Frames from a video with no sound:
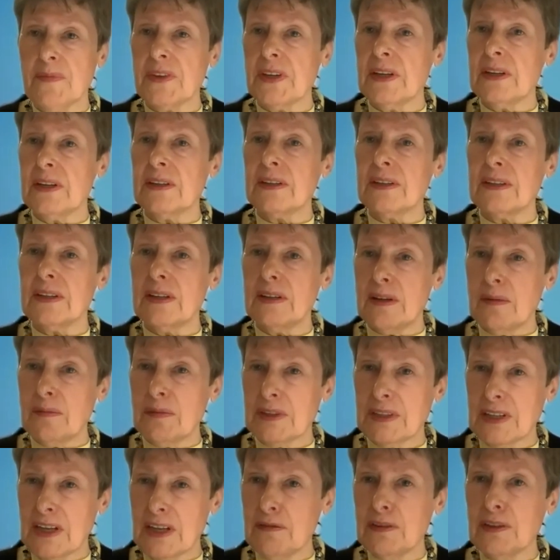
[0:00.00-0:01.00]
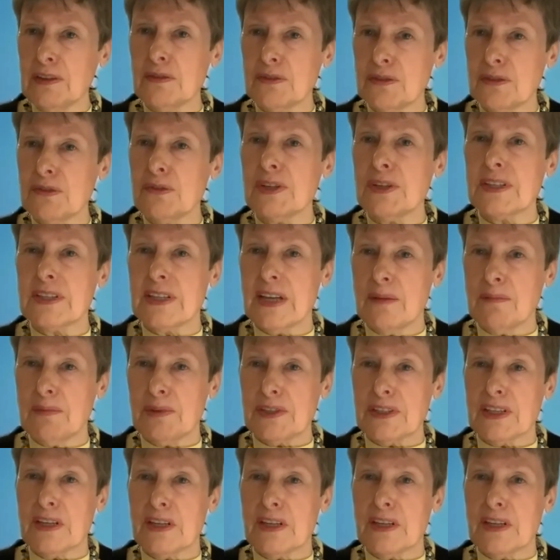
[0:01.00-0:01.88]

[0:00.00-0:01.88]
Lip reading: And I'm giving you two examples.